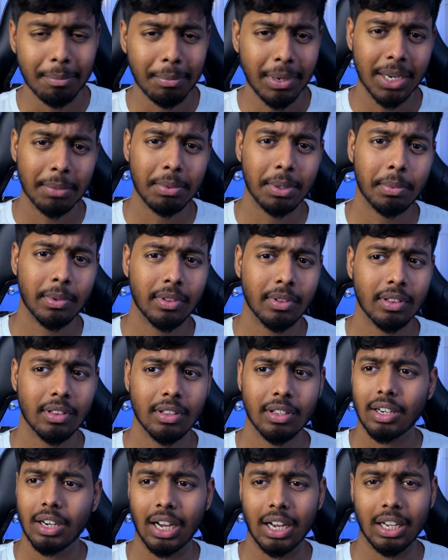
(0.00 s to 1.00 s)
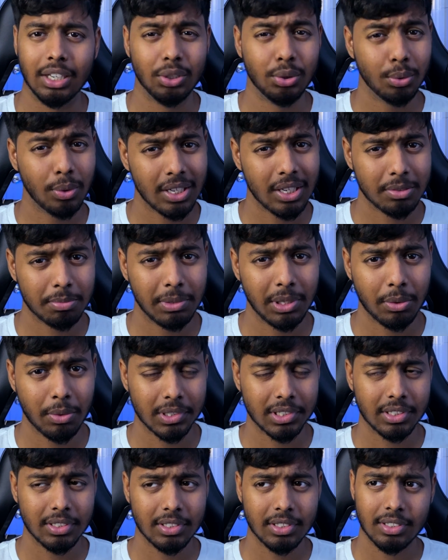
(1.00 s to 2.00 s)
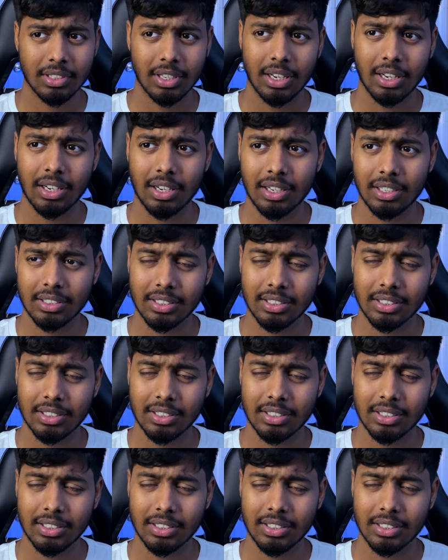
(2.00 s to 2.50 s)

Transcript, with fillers: many people uh, do ask me questions uh,